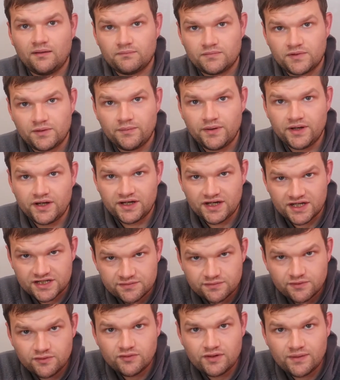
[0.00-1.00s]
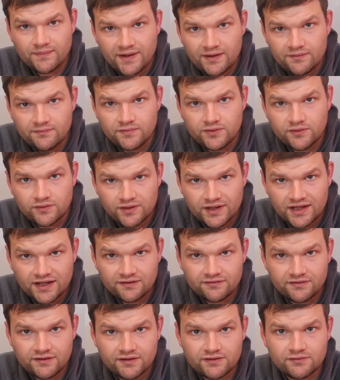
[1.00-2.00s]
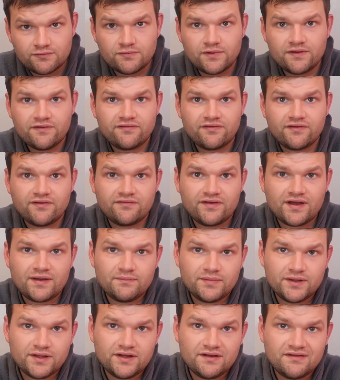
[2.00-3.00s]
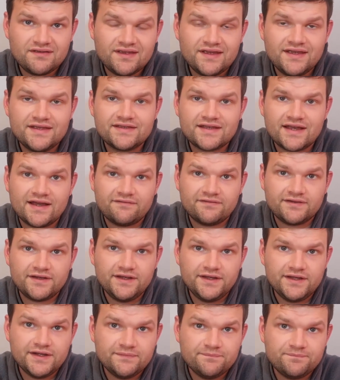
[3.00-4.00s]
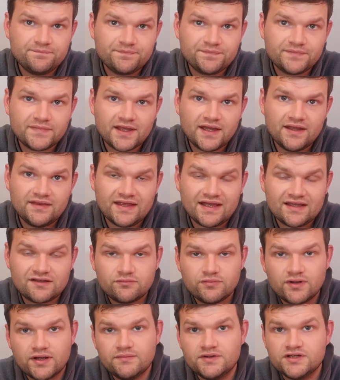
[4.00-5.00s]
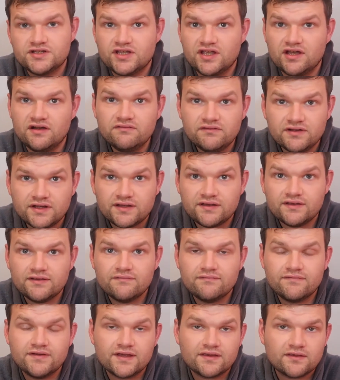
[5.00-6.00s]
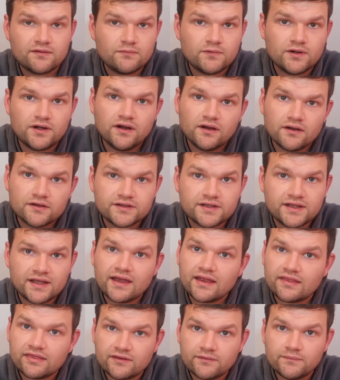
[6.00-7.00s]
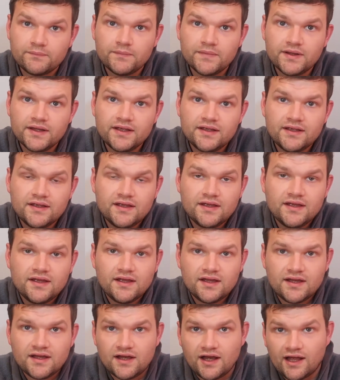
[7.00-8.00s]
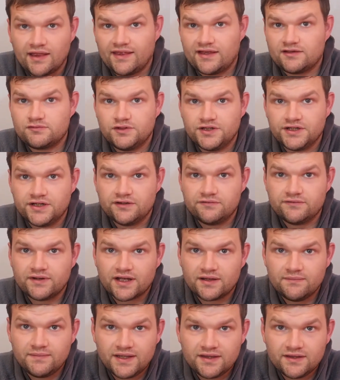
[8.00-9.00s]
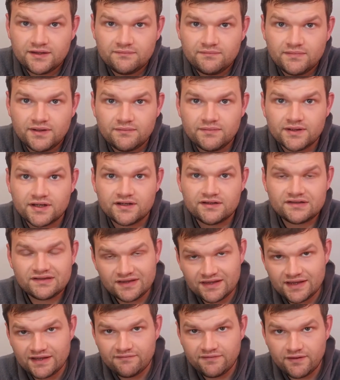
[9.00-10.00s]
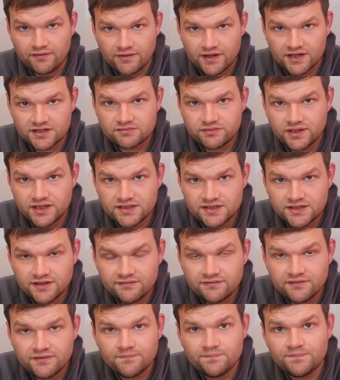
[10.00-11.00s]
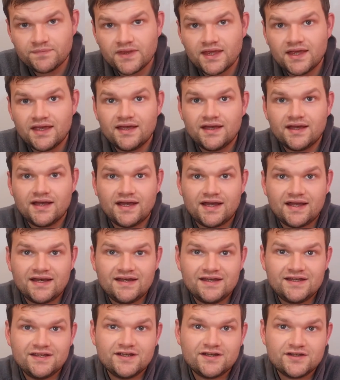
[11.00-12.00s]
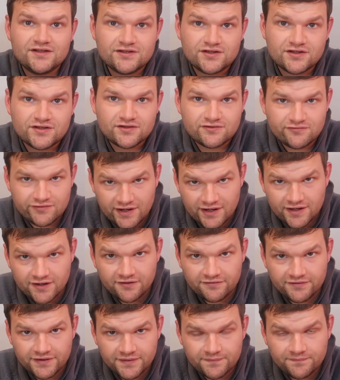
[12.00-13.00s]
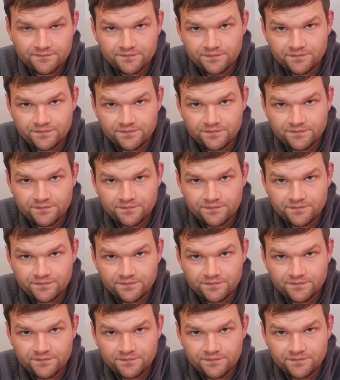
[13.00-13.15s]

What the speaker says: to burn a small amount more calories with fat burners is caffeine, and that's pretty much the only thing that works in them. That's why I don't recommend them, because they're very expensive, and you can just drink coffee.